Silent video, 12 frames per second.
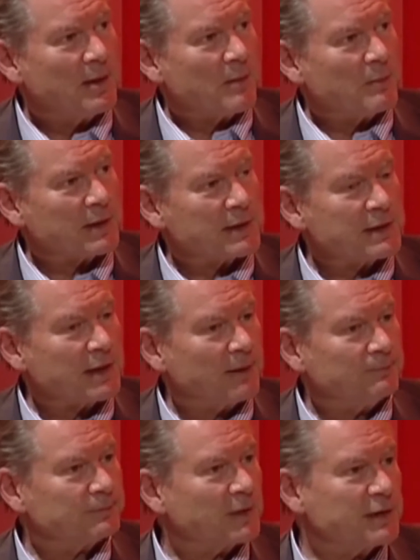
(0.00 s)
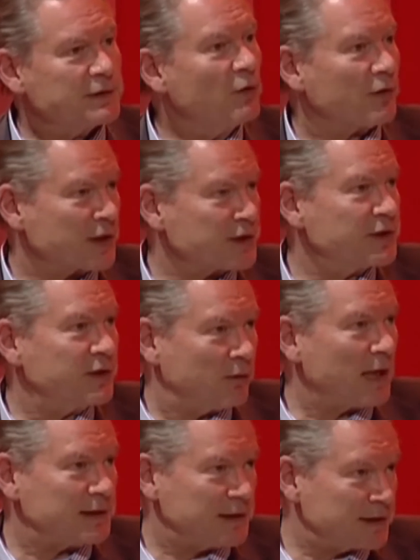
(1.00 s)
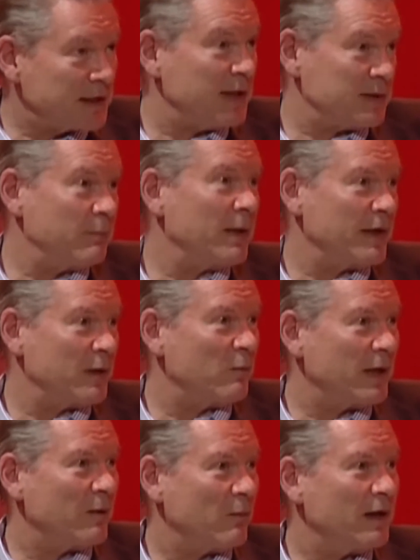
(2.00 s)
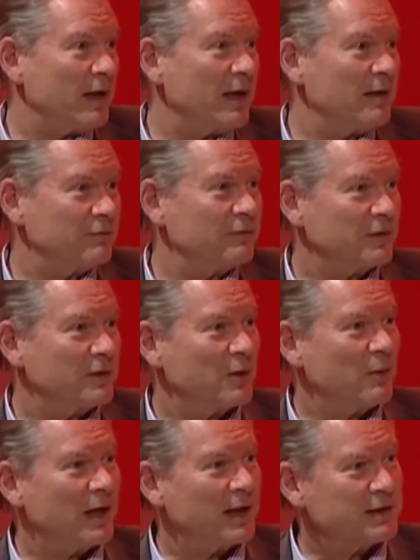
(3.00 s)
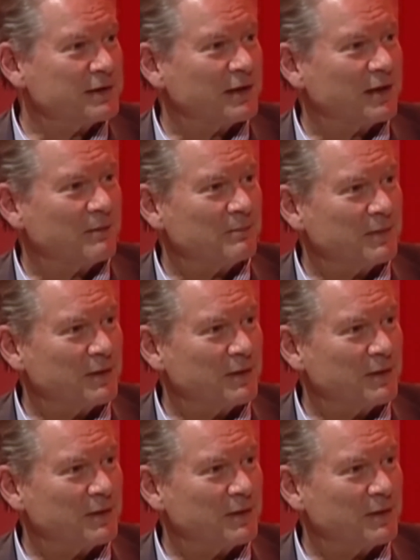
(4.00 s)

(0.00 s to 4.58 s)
But um, it's not just in the United States, by the way, where I have acquired um,